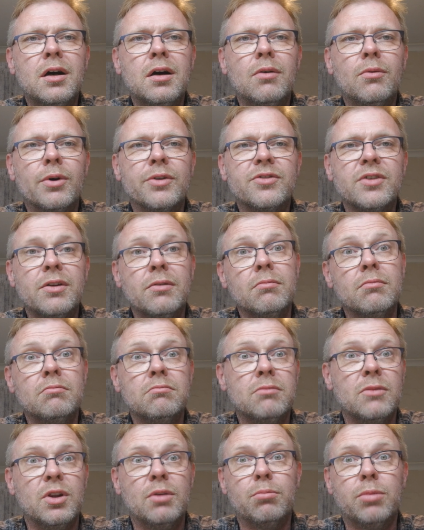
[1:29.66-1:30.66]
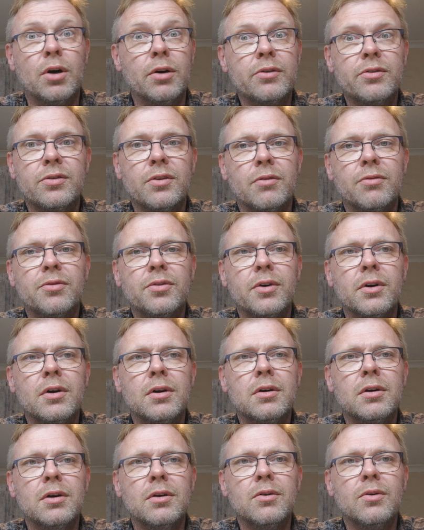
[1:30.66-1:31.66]
what's in the box of
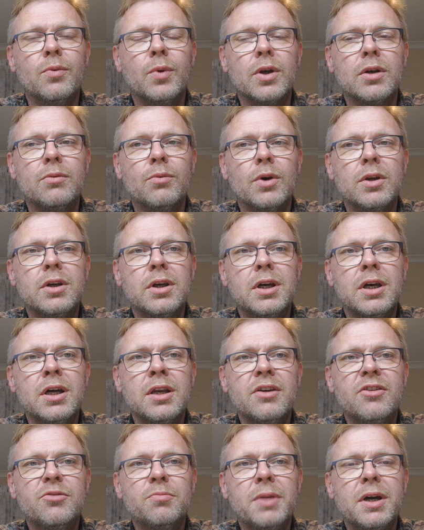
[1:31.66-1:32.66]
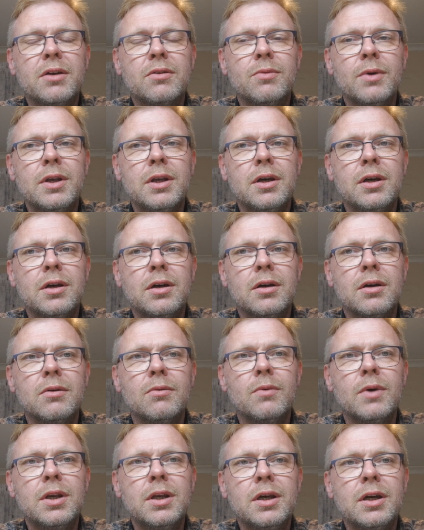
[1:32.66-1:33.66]
and what he can expect when he
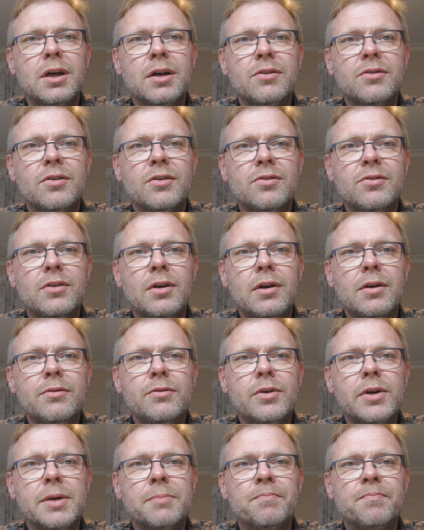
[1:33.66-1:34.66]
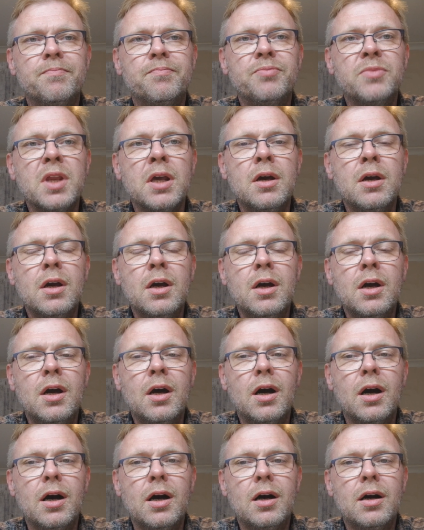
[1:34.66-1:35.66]
gets his delivery.
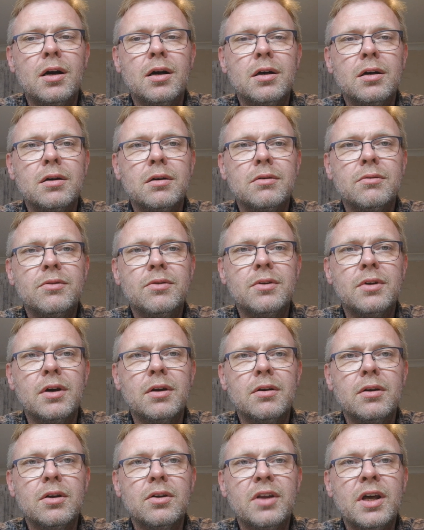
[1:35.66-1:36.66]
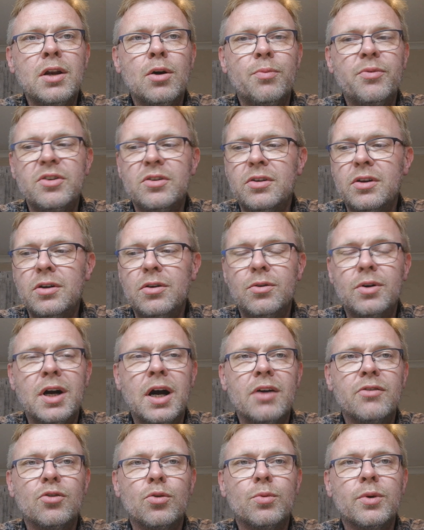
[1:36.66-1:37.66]
And then obviously you
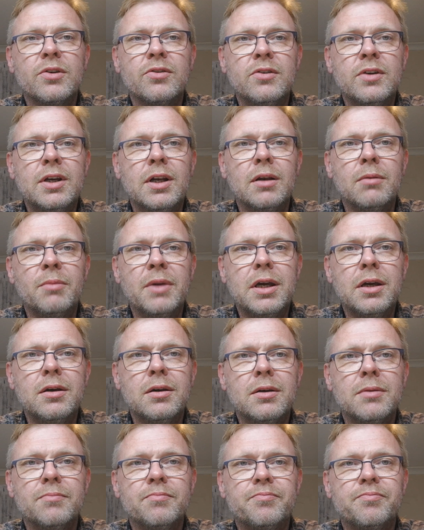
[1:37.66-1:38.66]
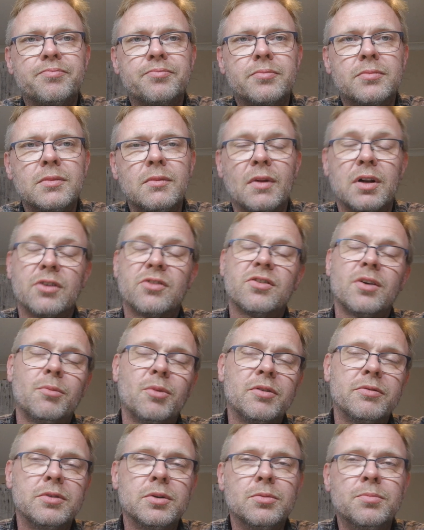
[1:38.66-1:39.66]
guys always needle me, not some
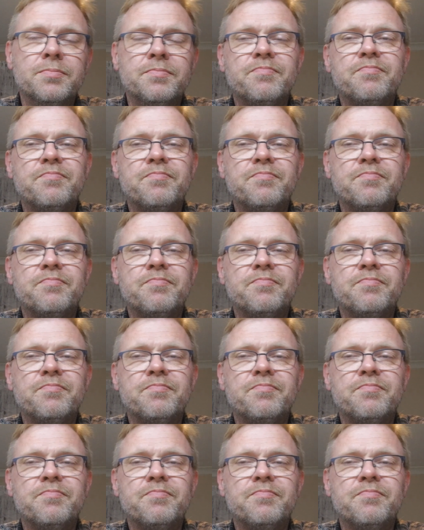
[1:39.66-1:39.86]
of you.